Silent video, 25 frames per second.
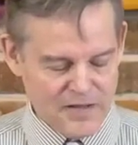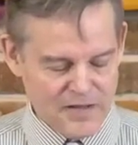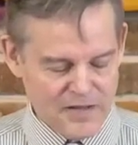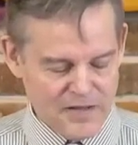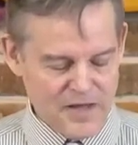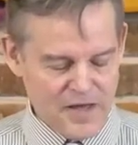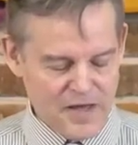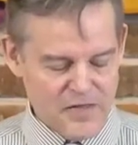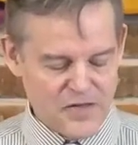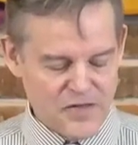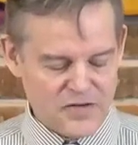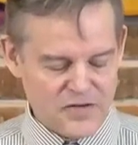
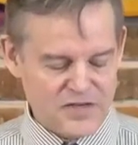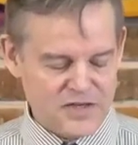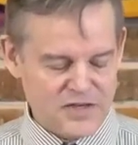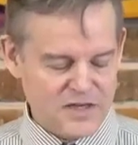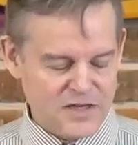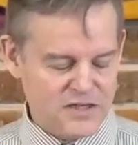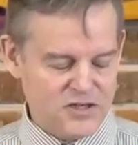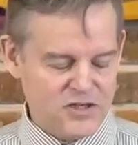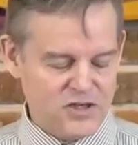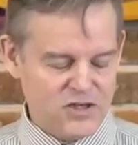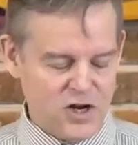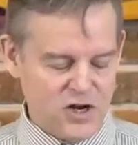the
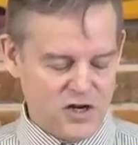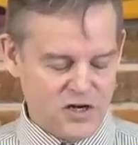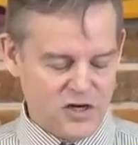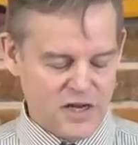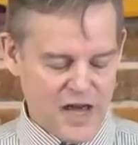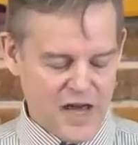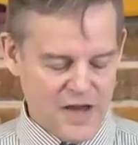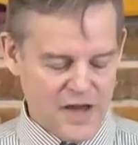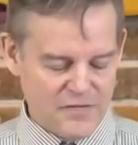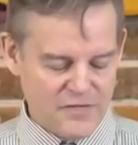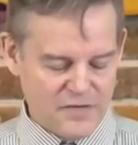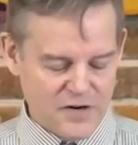ethicist John
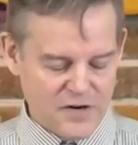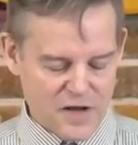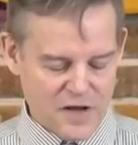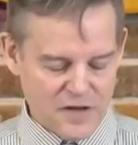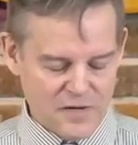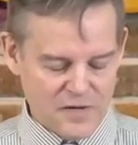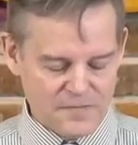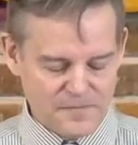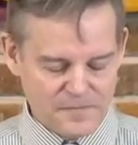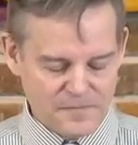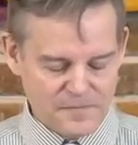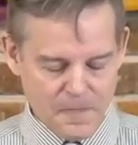Kavanaugh.